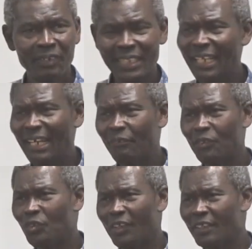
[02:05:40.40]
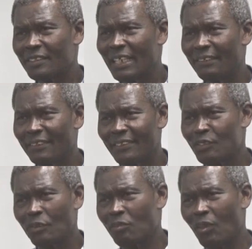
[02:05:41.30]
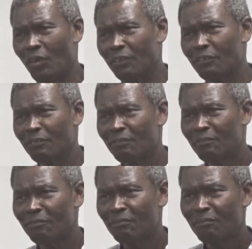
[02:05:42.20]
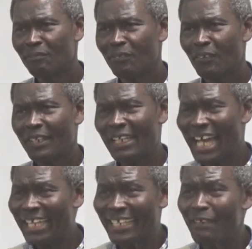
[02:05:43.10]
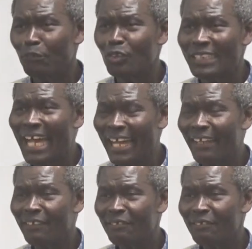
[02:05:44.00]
Get out. You don't understand the things of God. Okay, I came to die.